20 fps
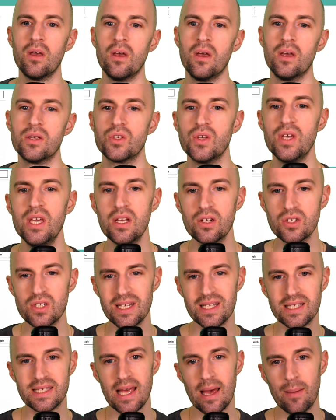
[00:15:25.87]
So here's an
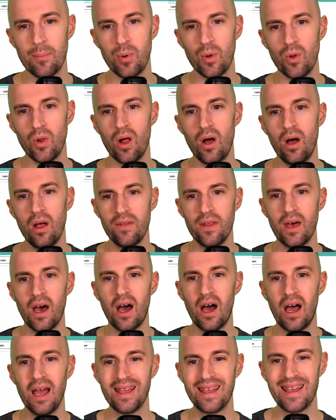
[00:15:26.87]
example on the
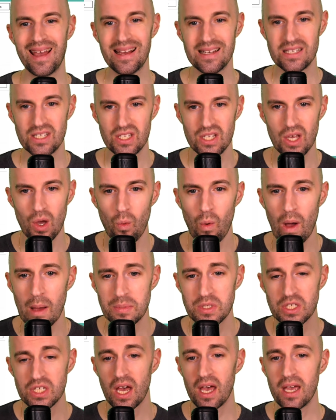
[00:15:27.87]
Hike SEO
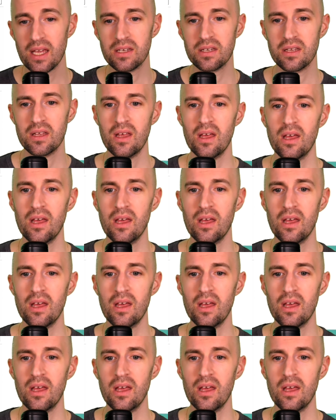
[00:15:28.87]
website.